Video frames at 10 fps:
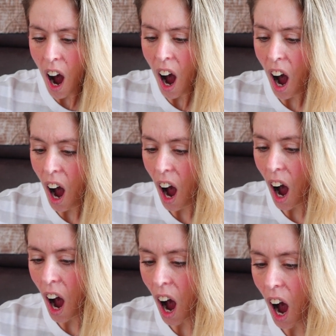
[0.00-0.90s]

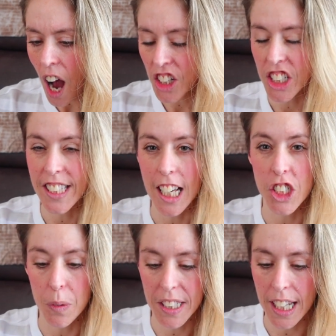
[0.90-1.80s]
Oh, she said
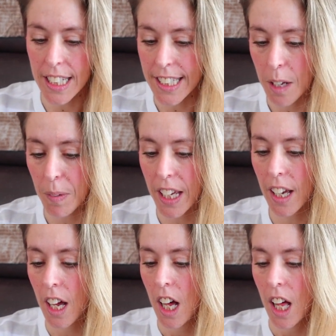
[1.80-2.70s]
she was gonna send me
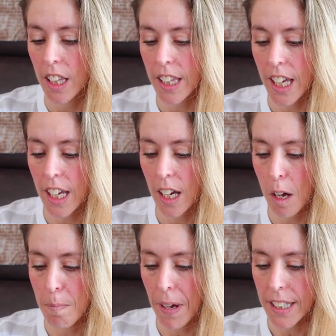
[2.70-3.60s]
the
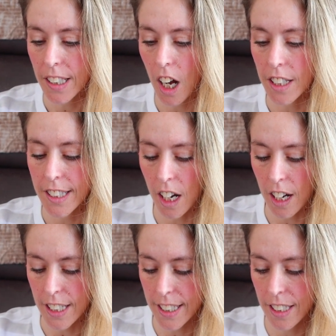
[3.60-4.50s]
best hot
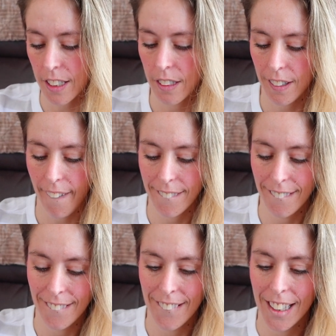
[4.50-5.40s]

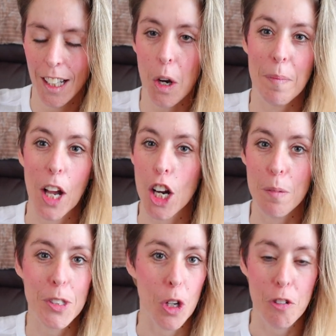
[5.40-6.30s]
sauce. Oh my God,
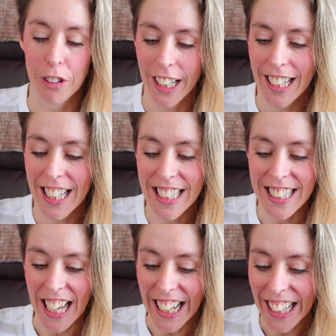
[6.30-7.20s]
I'm so friggin'
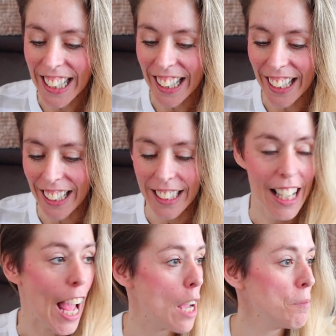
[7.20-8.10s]
excited.
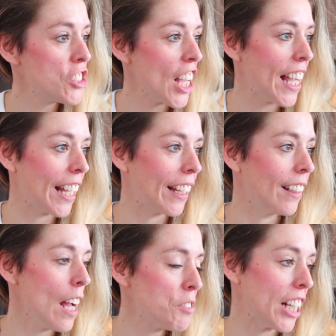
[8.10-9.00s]
MJ,
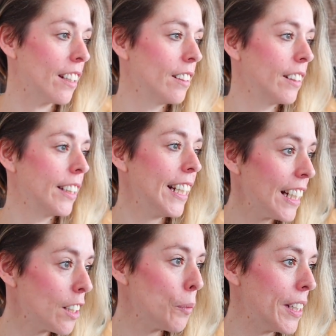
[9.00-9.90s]
get
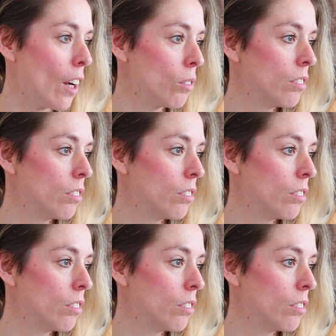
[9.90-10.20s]
out of the window.